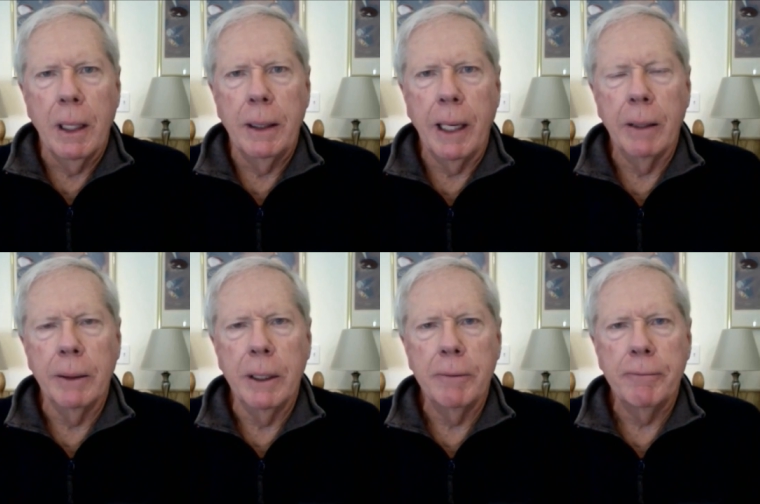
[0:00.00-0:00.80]

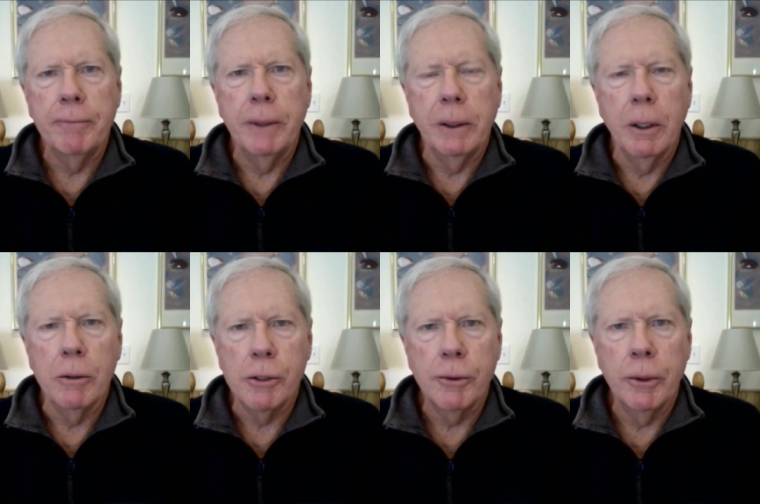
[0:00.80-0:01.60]
now, if it
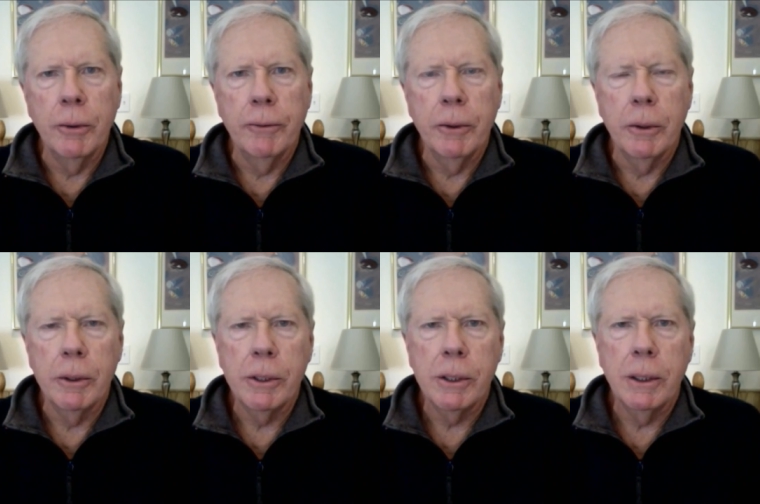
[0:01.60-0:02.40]
goes through, of
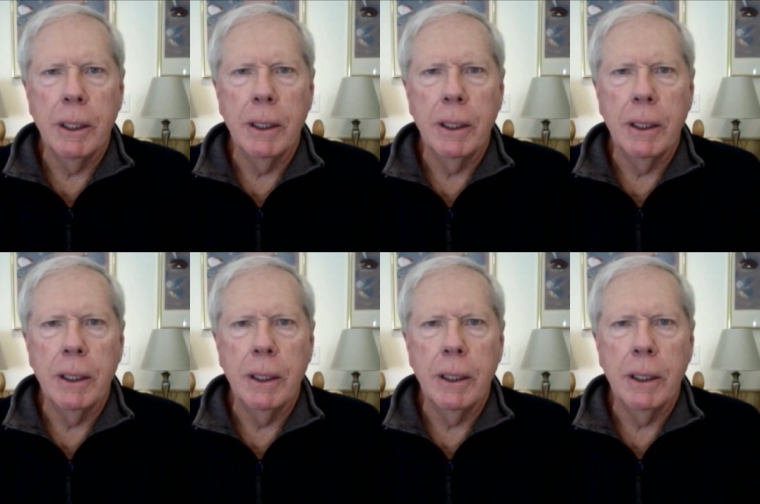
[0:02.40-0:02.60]
course,